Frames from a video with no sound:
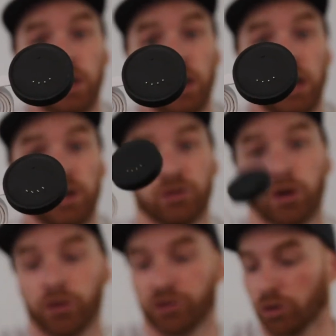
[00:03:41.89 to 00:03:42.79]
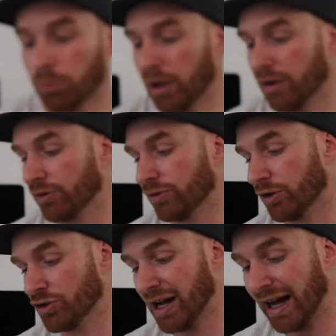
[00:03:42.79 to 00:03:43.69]
And it's got those little pins
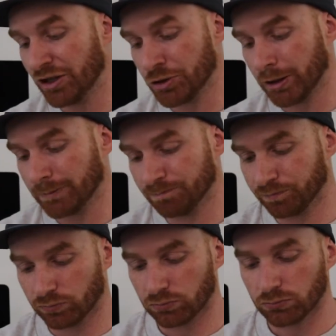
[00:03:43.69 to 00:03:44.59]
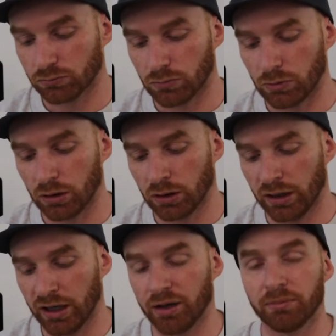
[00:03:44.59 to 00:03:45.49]
to charge it,
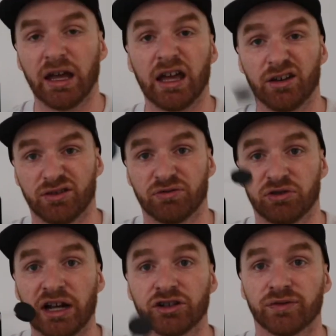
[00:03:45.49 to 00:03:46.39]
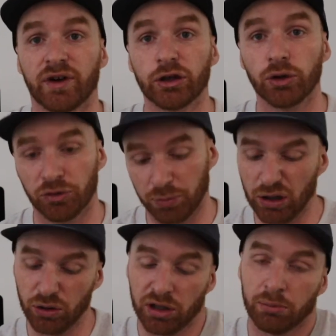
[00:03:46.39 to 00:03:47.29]
and it charges via
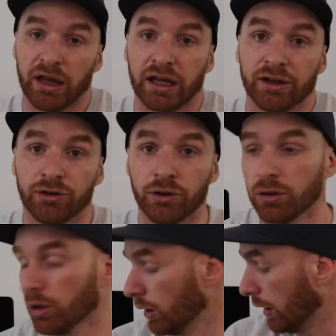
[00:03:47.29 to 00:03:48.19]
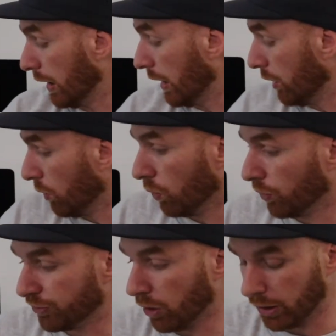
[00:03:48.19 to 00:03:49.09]
USB, or you can plug it into a
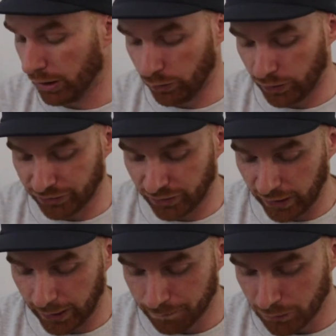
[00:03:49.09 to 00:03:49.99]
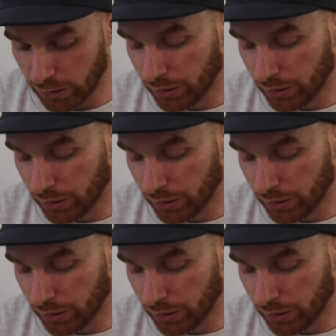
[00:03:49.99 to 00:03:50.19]
wall socket and things like that.